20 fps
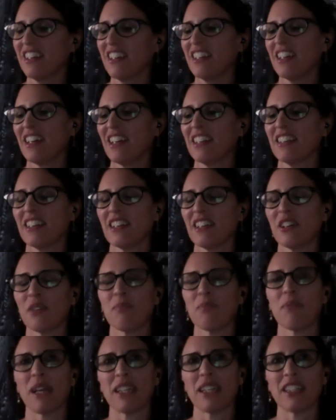And there are
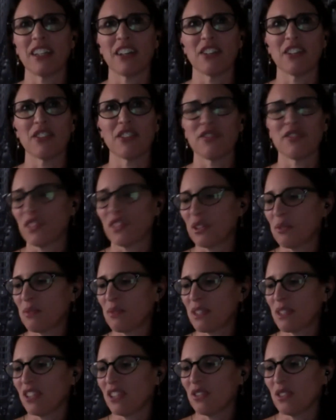many other films
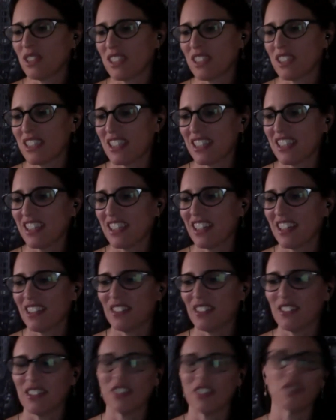that you can see,
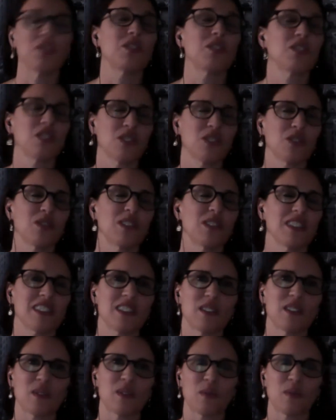and the, the
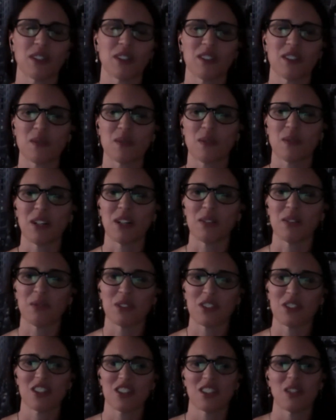Ulysses one as well, which
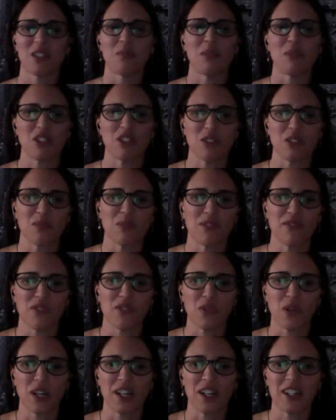he mentioned
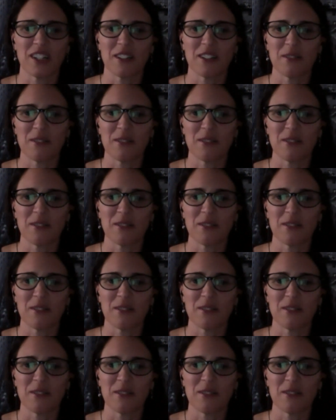before.